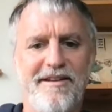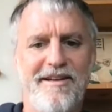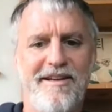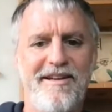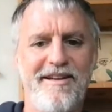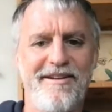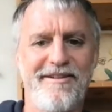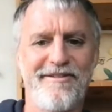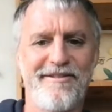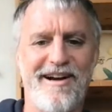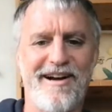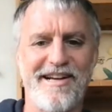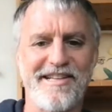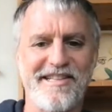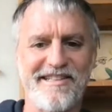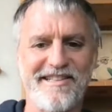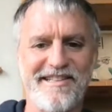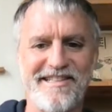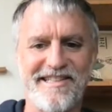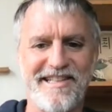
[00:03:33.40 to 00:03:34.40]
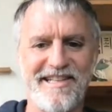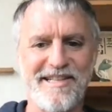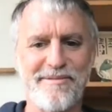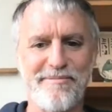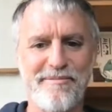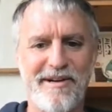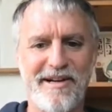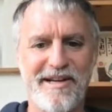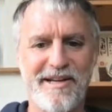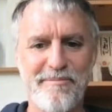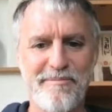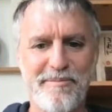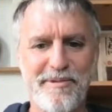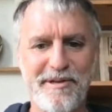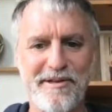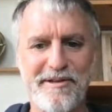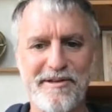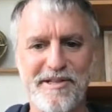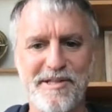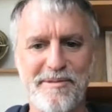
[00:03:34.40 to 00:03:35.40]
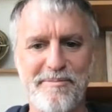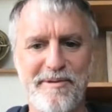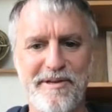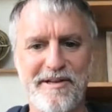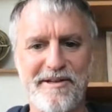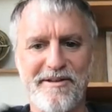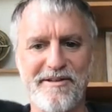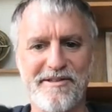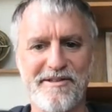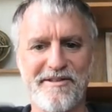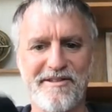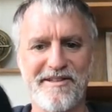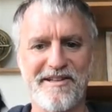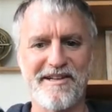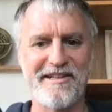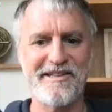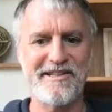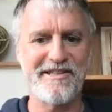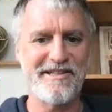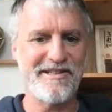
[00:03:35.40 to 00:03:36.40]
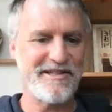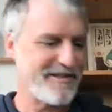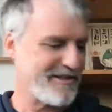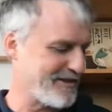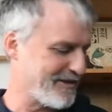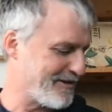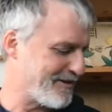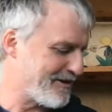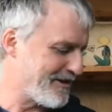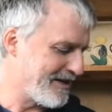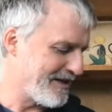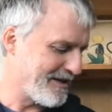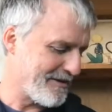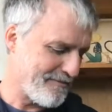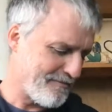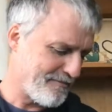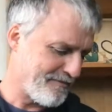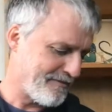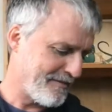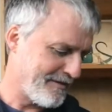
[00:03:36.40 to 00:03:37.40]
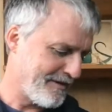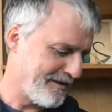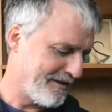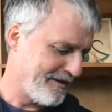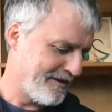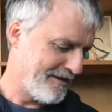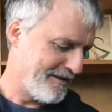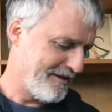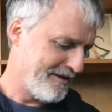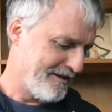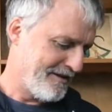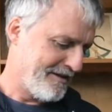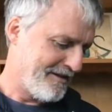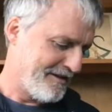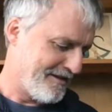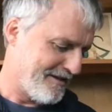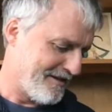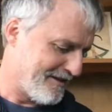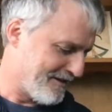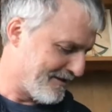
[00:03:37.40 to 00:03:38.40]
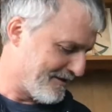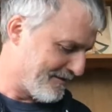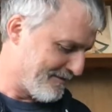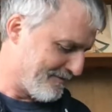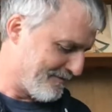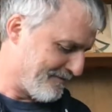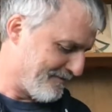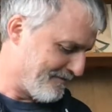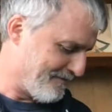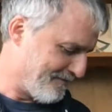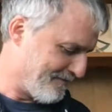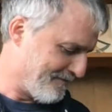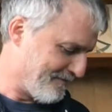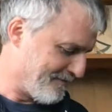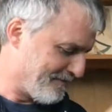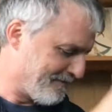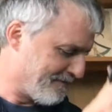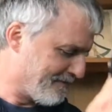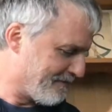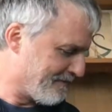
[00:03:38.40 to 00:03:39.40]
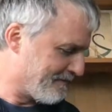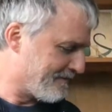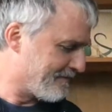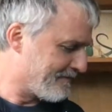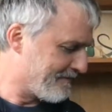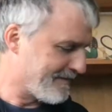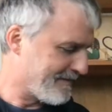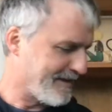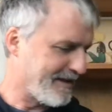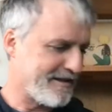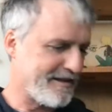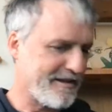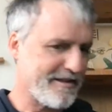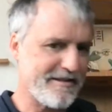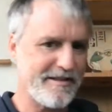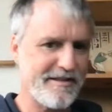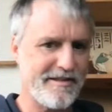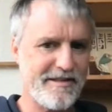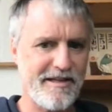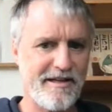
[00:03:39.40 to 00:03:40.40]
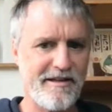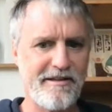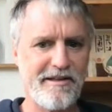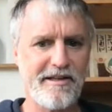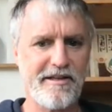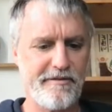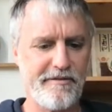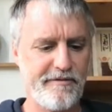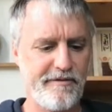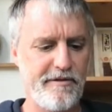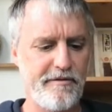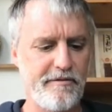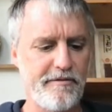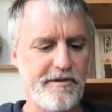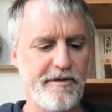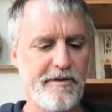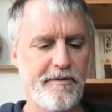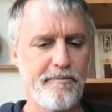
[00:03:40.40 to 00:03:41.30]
Rosalind says my computer speakers are not discerning. And does this sound like a flute?